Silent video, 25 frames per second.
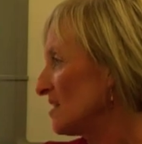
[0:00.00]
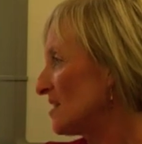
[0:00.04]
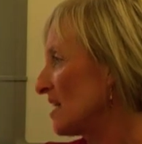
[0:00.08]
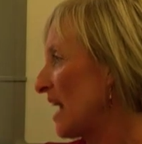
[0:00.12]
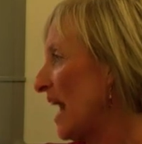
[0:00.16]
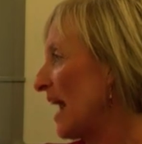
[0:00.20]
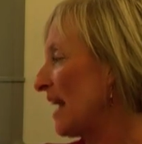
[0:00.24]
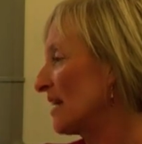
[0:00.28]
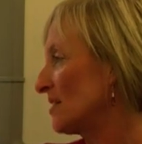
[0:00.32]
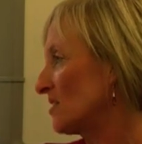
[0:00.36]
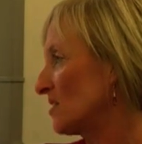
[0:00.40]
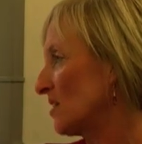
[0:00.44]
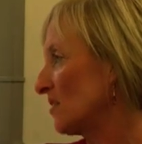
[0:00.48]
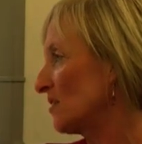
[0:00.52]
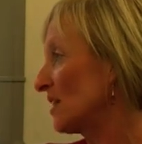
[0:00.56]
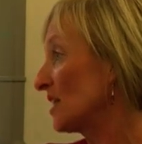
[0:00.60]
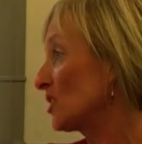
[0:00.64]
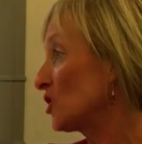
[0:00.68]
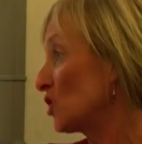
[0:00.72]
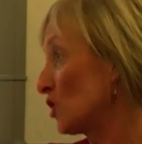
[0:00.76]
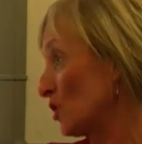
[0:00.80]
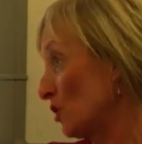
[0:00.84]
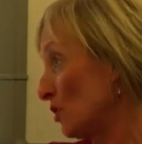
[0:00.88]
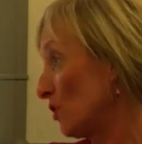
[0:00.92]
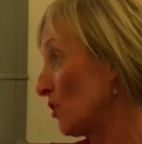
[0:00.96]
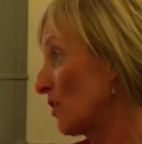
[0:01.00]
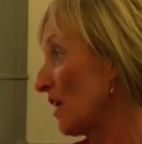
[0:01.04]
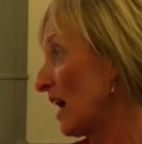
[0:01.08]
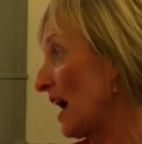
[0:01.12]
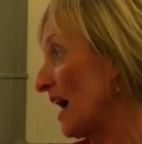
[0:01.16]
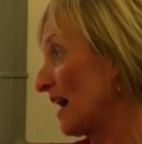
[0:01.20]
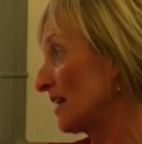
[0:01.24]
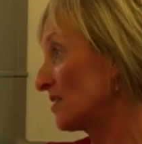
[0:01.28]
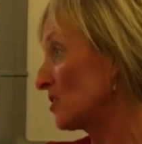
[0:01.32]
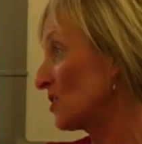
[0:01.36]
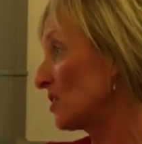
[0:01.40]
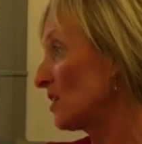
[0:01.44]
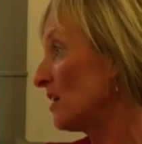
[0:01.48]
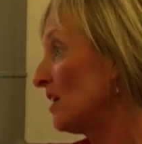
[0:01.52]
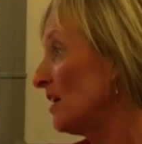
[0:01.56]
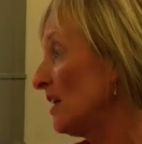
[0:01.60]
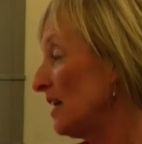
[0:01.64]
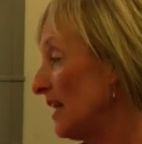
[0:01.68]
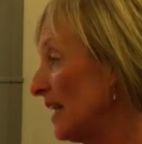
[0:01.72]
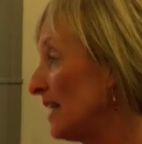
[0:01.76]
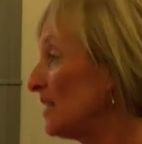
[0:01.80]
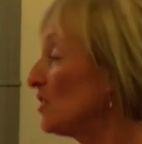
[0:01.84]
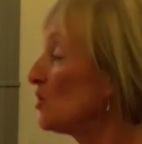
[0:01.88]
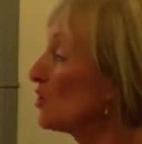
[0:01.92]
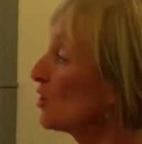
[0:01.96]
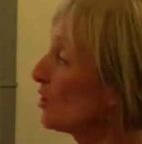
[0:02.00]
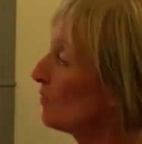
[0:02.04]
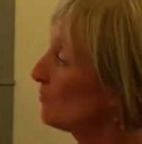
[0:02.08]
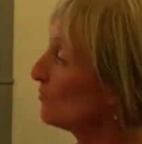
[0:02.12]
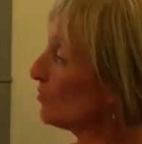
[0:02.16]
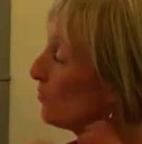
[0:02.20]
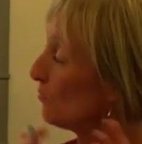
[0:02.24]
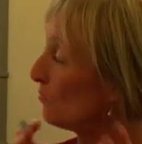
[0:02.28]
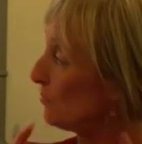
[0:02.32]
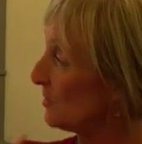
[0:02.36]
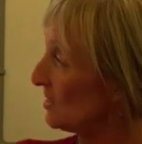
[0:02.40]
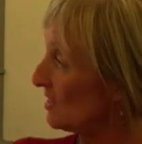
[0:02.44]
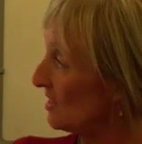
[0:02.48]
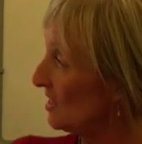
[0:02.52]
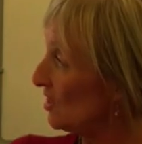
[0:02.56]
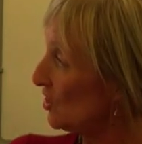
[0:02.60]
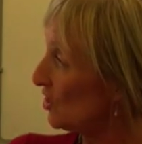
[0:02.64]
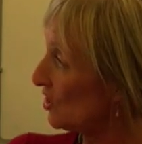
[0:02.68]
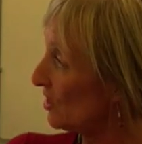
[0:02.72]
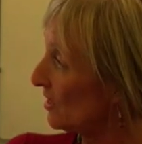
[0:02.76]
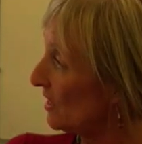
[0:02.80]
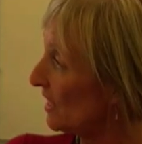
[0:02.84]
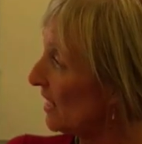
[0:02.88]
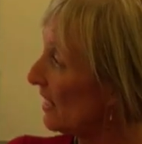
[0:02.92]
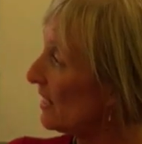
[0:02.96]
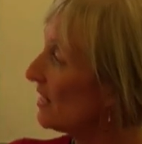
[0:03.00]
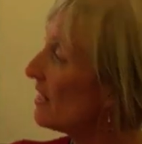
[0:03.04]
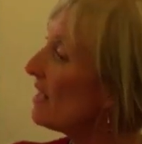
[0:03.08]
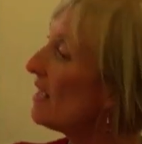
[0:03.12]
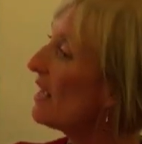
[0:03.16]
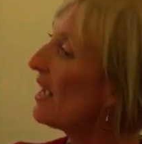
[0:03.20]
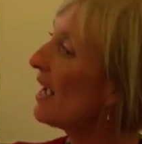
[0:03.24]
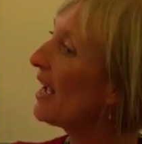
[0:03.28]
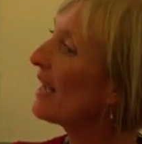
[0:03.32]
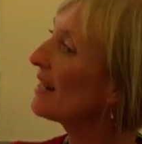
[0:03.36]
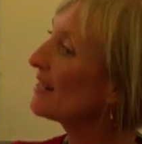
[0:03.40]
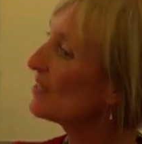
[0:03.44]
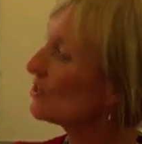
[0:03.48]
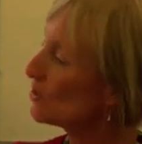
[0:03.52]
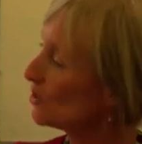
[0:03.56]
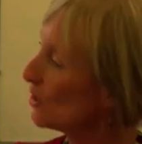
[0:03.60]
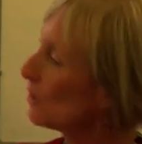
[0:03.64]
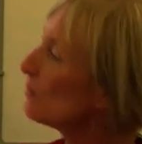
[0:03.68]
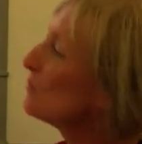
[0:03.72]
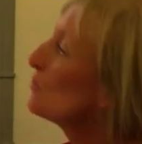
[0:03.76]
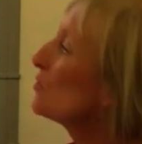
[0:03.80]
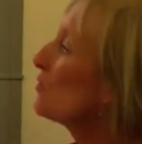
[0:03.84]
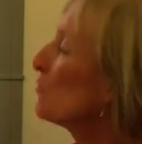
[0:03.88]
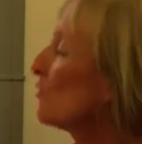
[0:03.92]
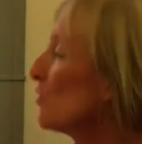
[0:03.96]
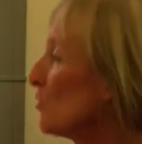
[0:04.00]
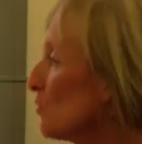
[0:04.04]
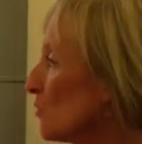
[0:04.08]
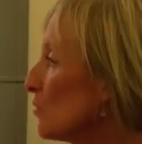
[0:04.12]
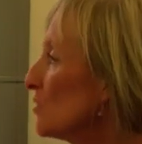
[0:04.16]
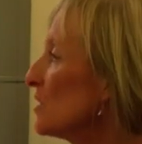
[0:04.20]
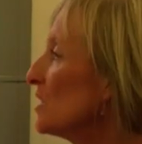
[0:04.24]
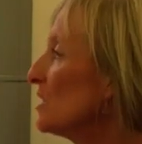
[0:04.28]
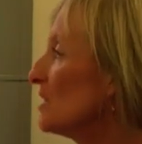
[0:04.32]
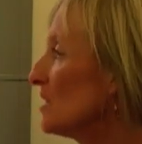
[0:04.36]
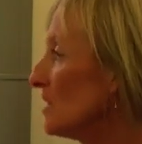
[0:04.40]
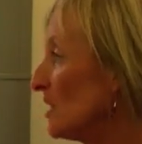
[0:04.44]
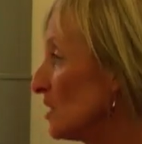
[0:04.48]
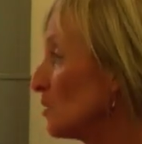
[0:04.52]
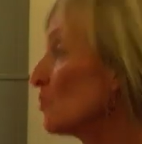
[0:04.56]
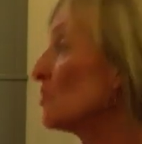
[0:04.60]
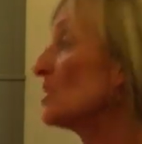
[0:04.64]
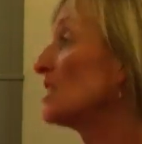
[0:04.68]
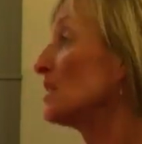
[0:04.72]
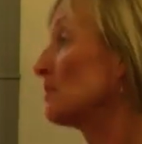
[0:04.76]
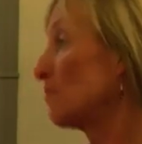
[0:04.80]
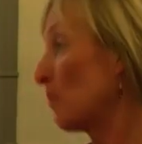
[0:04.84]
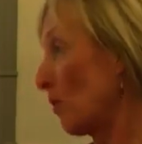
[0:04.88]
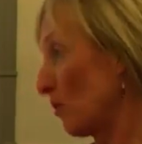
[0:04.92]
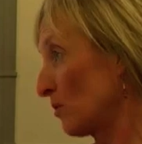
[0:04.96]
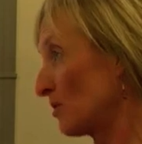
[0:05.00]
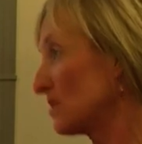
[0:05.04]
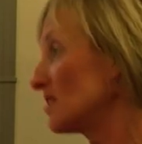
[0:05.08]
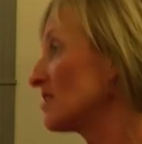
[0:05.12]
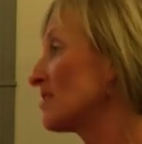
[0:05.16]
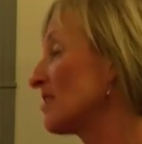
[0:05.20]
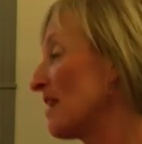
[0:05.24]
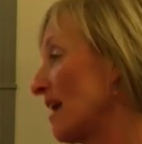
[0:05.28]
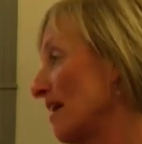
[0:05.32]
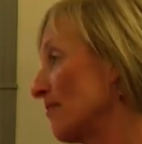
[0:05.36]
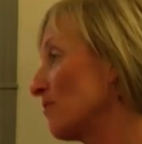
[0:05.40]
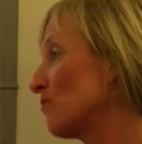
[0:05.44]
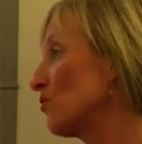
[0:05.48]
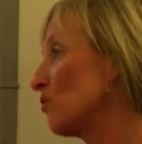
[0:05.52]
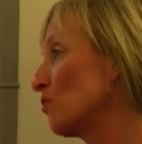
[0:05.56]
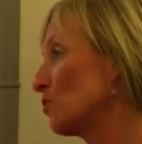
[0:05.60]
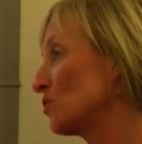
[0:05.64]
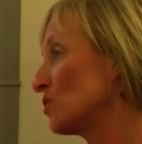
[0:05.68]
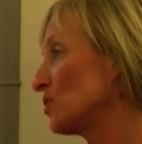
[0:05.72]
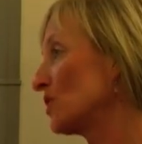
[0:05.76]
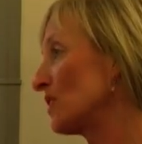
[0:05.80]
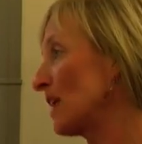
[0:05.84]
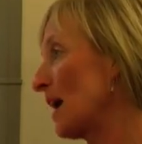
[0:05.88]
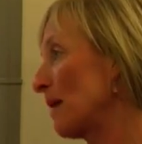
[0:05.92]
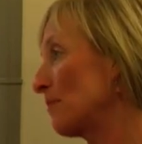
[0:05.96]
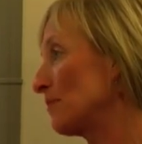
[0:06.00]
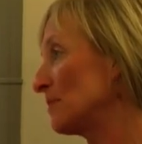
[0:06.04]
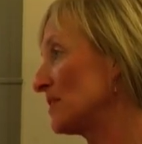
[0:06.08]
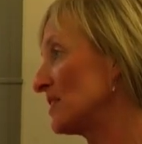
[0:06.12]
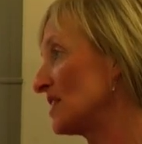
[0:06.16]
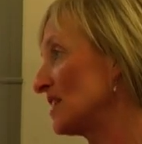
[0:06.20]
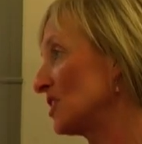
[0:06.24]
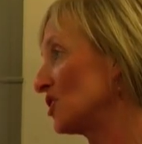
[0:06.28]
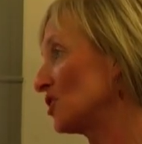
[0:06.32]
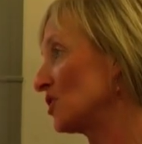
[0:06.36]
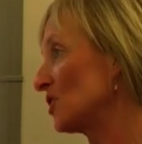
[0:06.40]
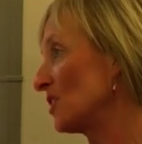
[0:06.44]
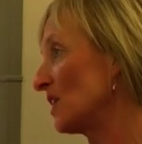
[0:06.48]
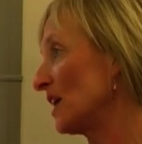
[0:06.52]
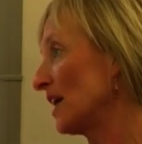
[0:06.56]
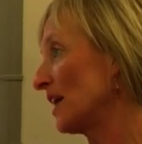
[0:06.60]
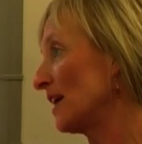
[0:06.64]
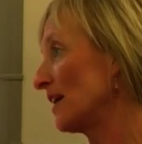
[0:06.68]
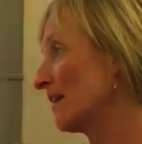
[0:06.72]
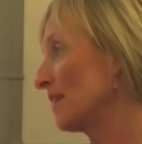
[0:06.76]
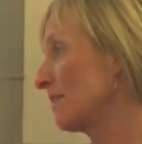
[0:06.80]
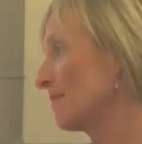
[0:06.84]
text, I think, to look at in terms of positioning and in terms of an audience's response, therefore, to that positioning.